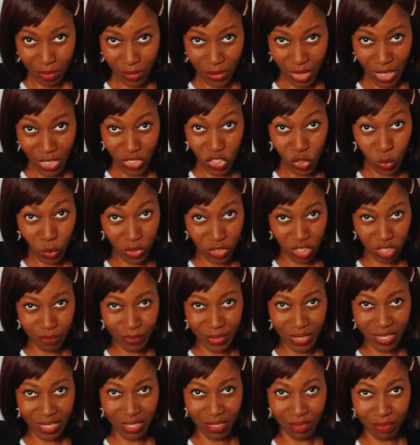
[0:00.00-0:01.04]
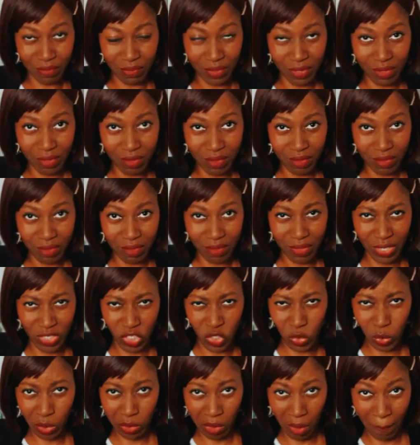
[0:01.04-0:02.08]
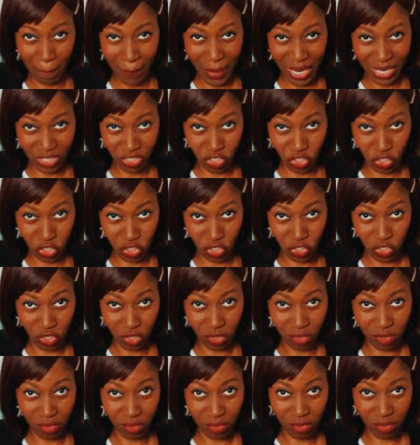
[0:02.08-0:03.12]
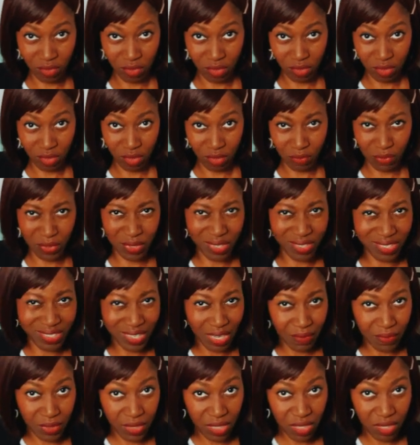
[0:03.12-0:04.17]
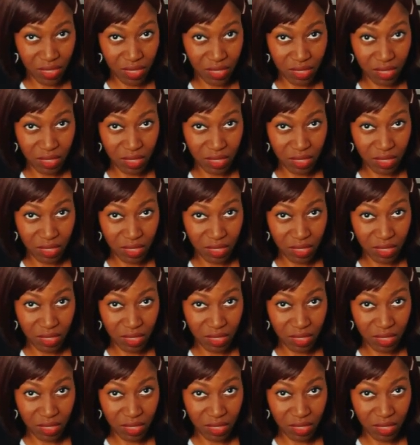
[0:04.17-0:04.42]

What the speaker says: and you want to believe that you are a match for the devil?